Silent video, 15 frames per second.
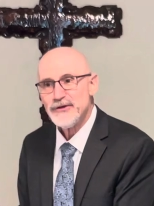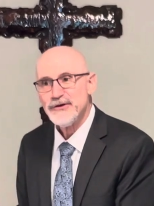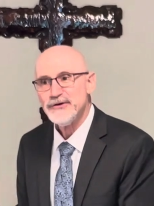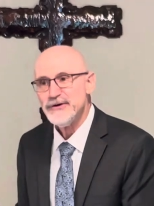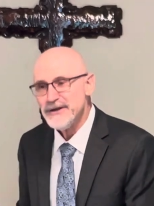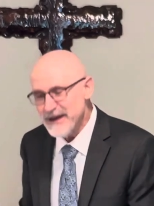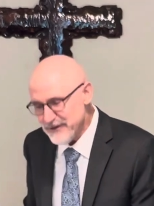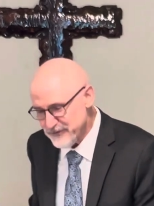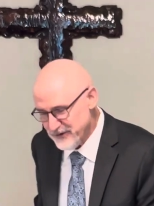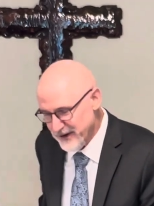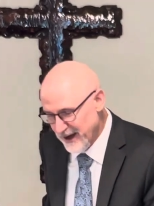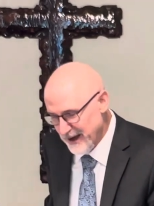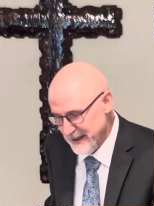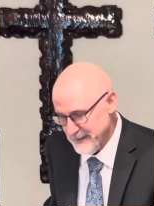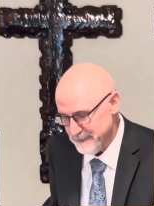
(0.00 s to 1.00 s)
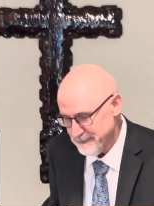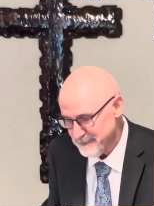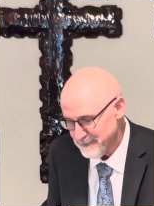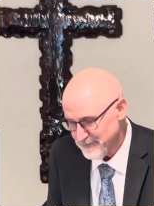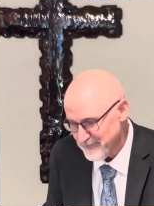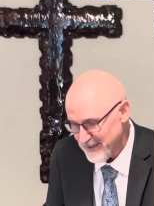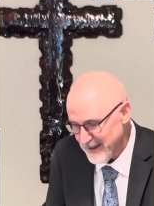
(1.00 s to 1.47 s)
the good I've done.
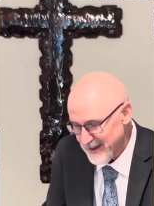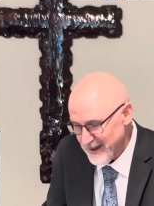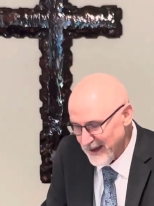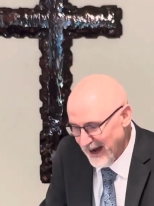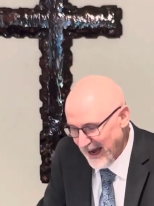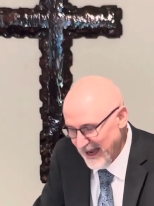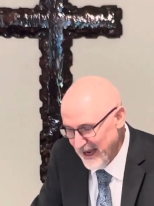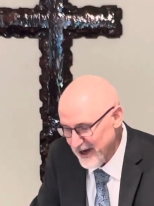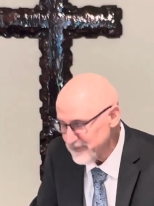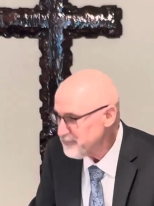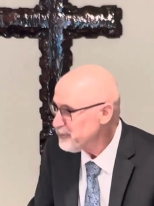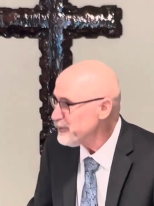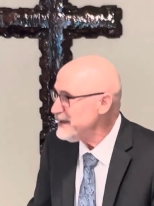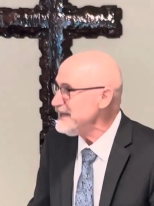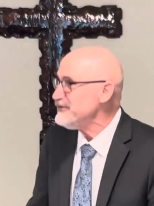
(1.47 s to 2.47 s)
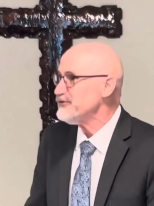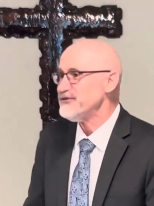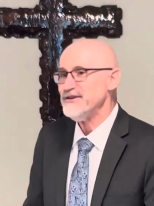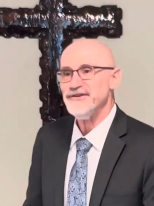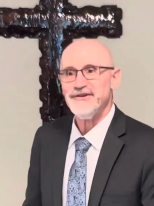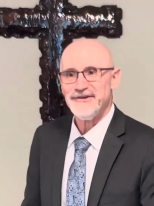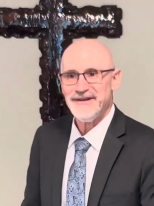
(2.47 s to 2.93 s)
I have preached
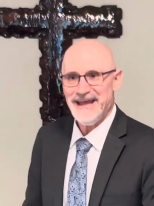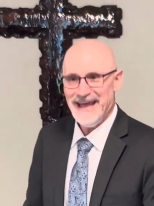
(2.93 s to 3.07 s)
in your